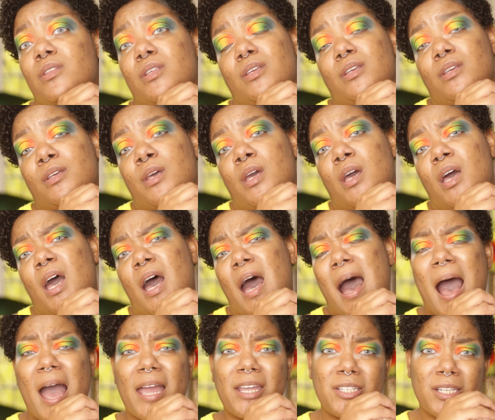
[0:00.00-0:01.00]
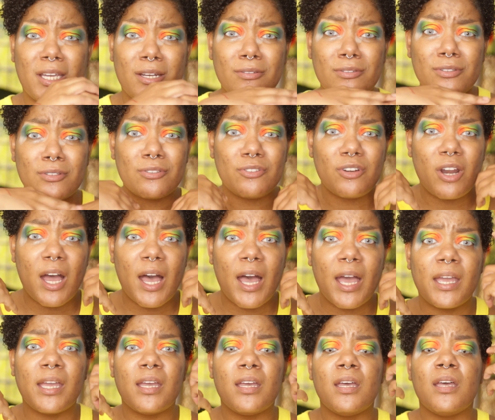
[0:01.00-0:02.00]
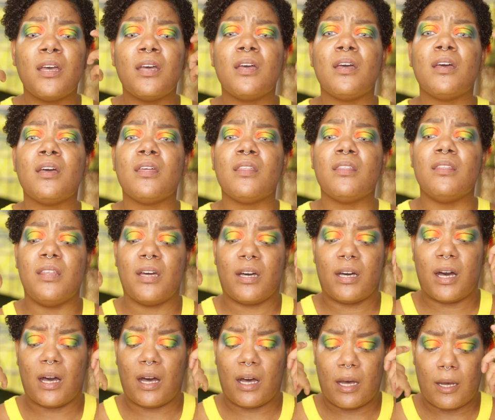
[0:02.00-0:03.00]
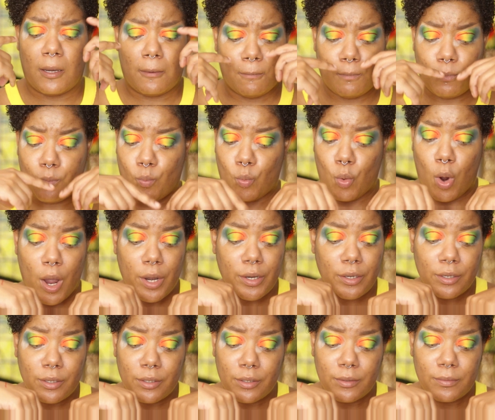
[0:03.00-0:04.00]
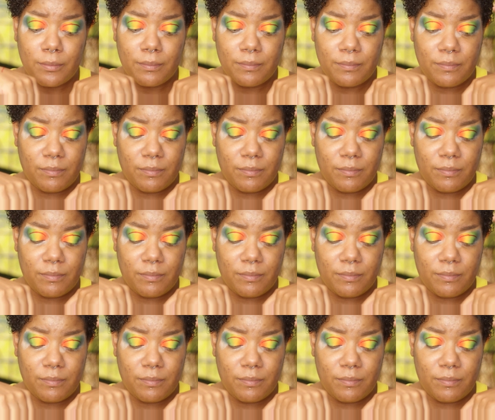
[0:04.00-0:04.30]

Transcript: The eyeshadows are dry, the water